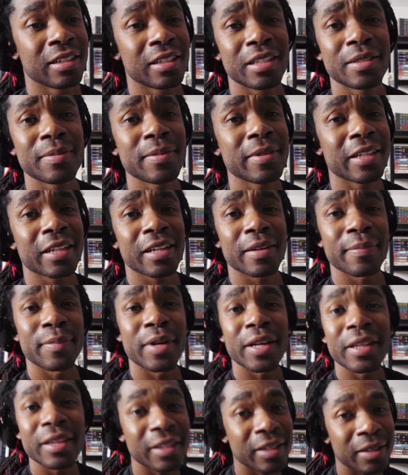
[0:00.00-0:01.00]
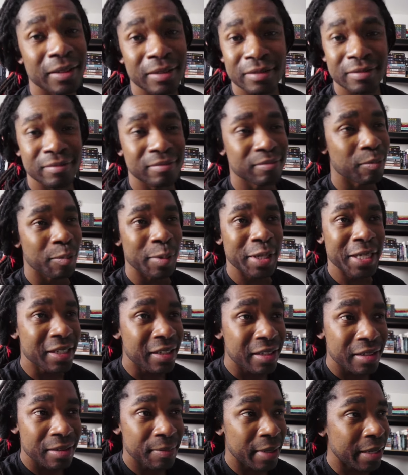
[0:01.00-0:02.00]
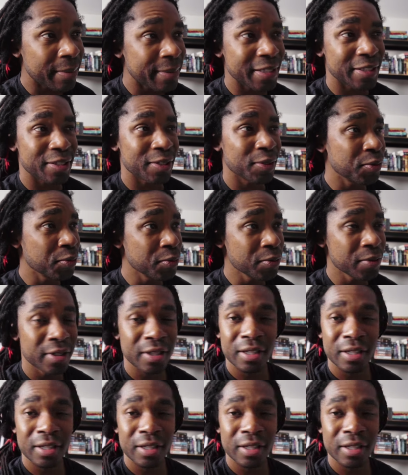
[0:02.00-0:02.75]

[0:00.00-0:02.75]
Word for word: It's been like a month and a week, maybe two.